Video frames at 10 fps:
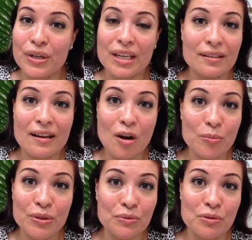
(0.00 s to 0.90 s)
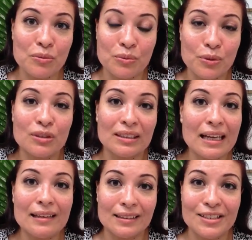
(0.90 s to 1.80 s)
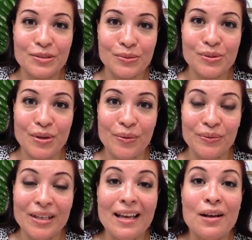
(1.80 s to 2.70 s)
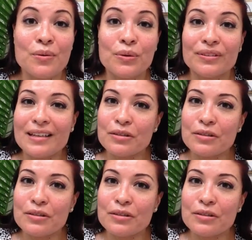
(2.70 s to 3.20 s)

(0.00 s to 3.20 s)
We're here to help you. We'll gladly do so. Well,